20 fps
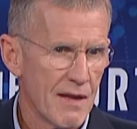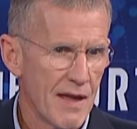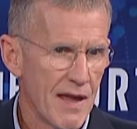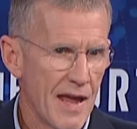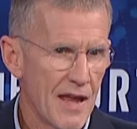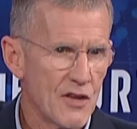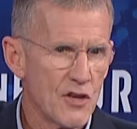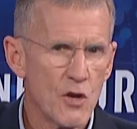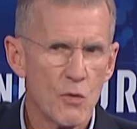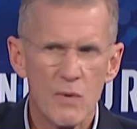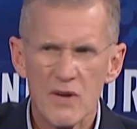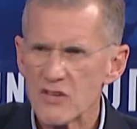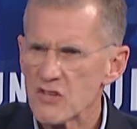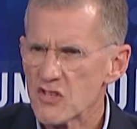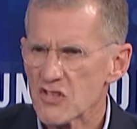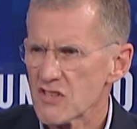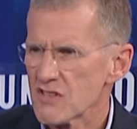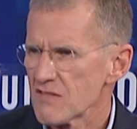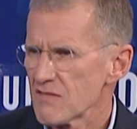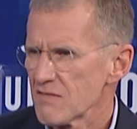And you know, we
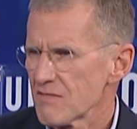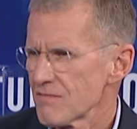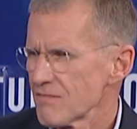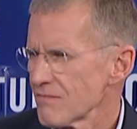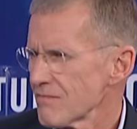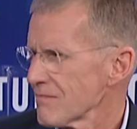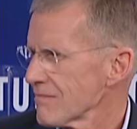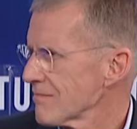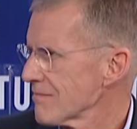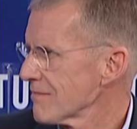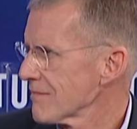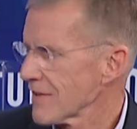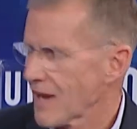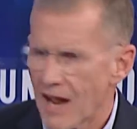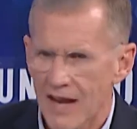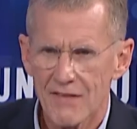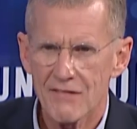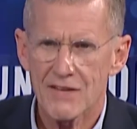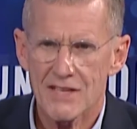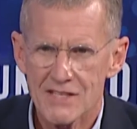just
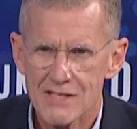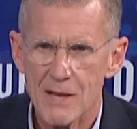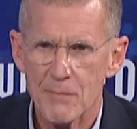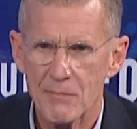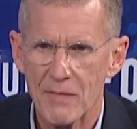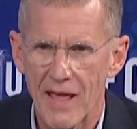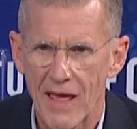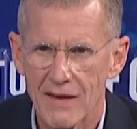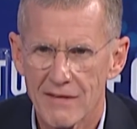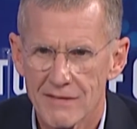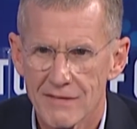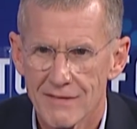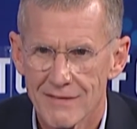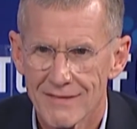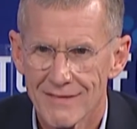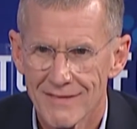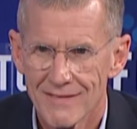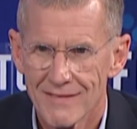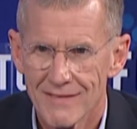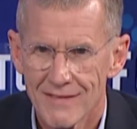kind of accept that.
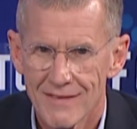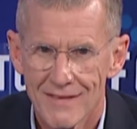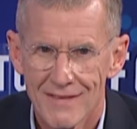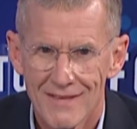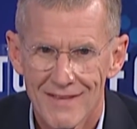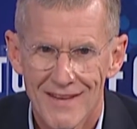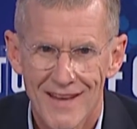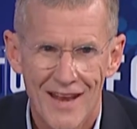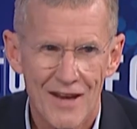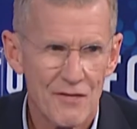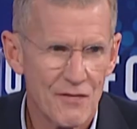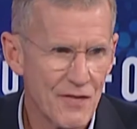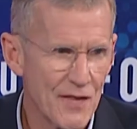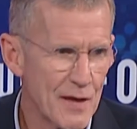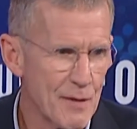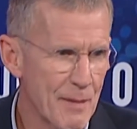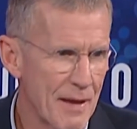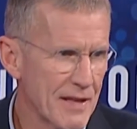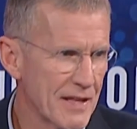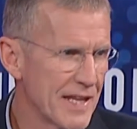And you
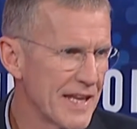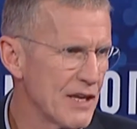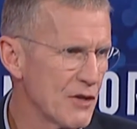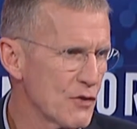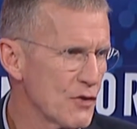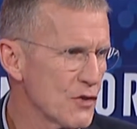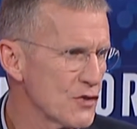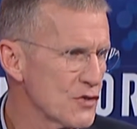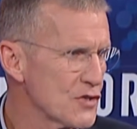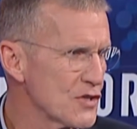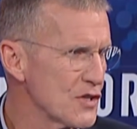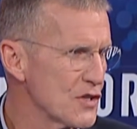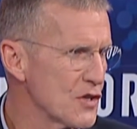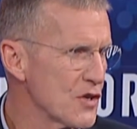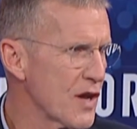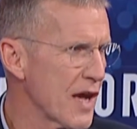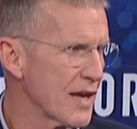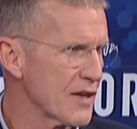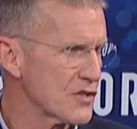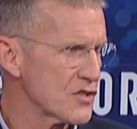think about leaders,
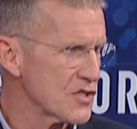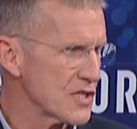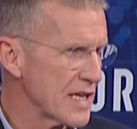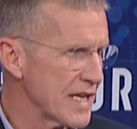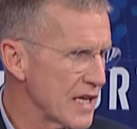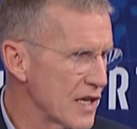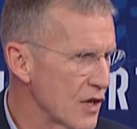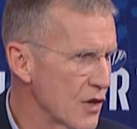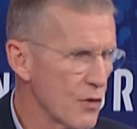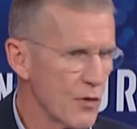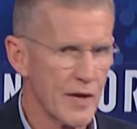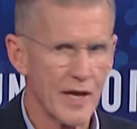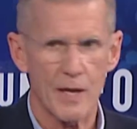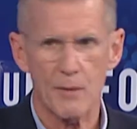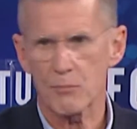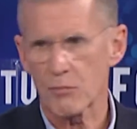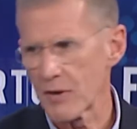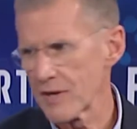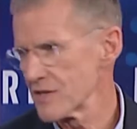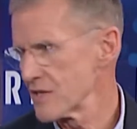you got a CEO, you got
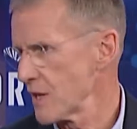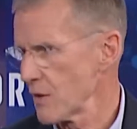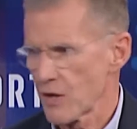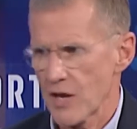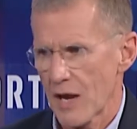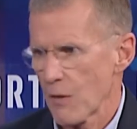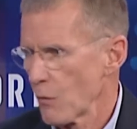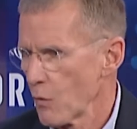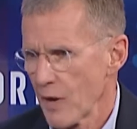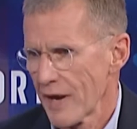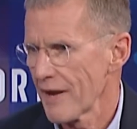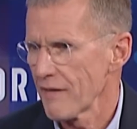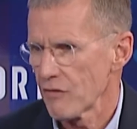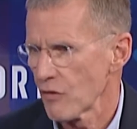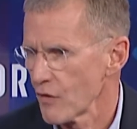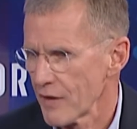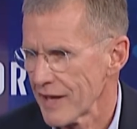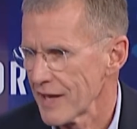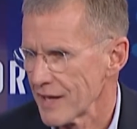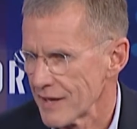a president, you got
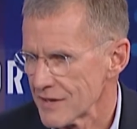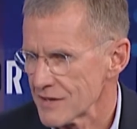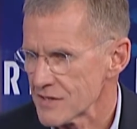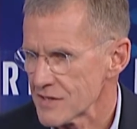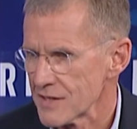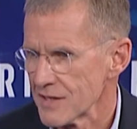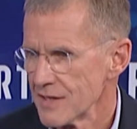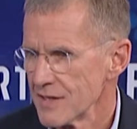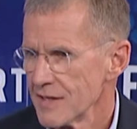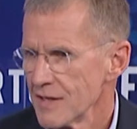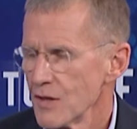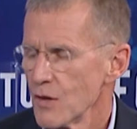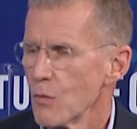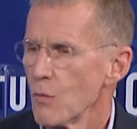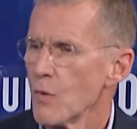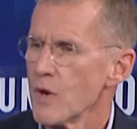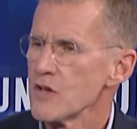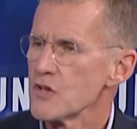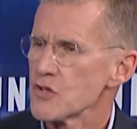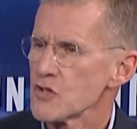whatever it is.
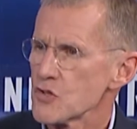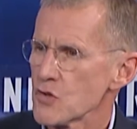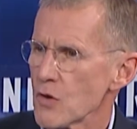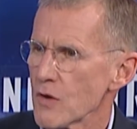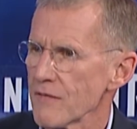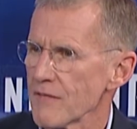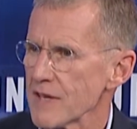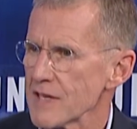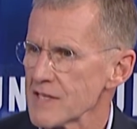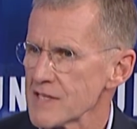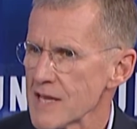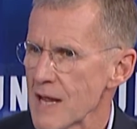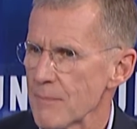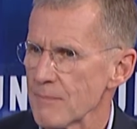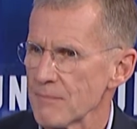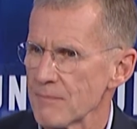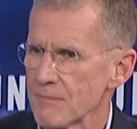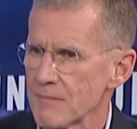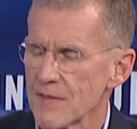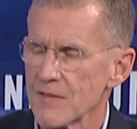We just sort of
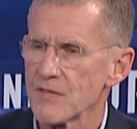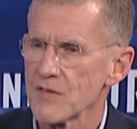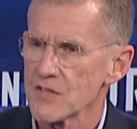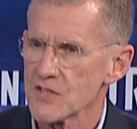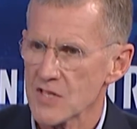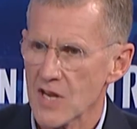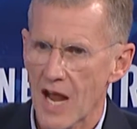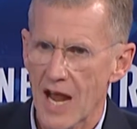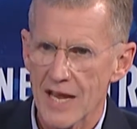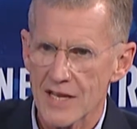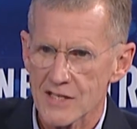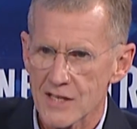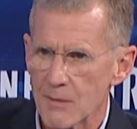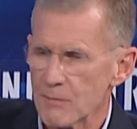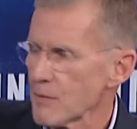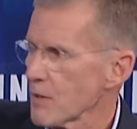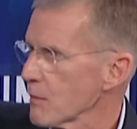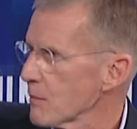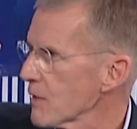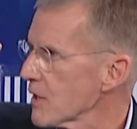accept that the sky is
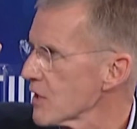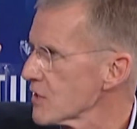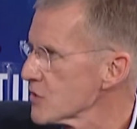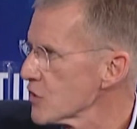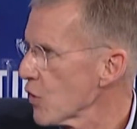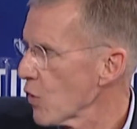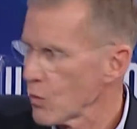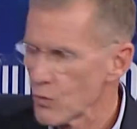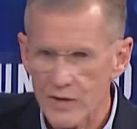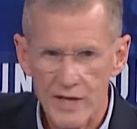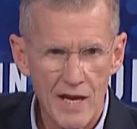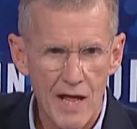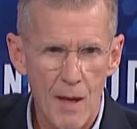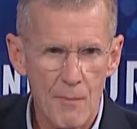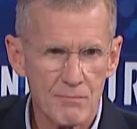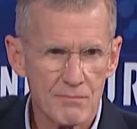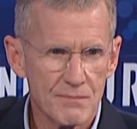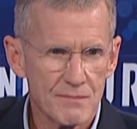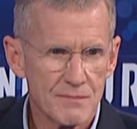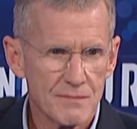up there because they're holding it
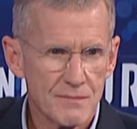up.